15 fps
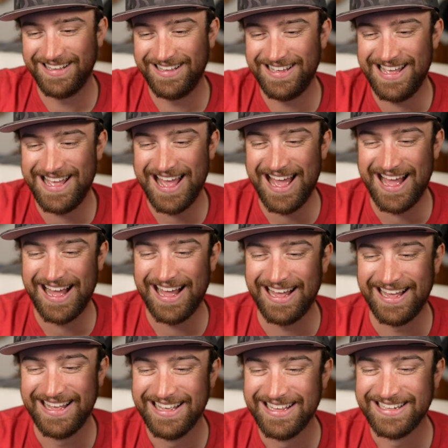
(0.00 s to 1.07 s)
Yeah,
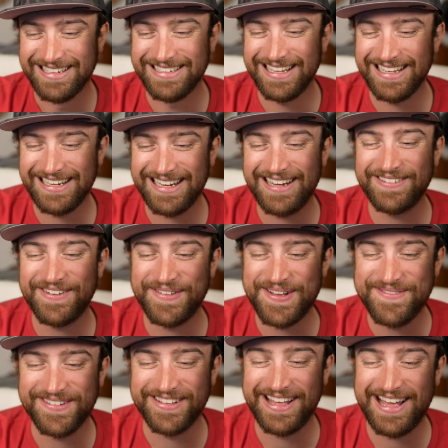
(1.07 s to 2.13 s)
Nate, I
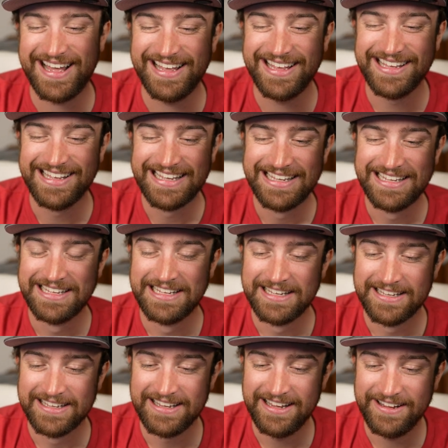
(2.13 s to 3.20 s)
remember that.
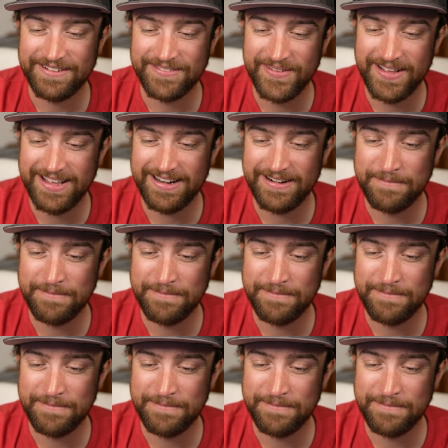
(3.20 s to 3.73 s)
Oh man.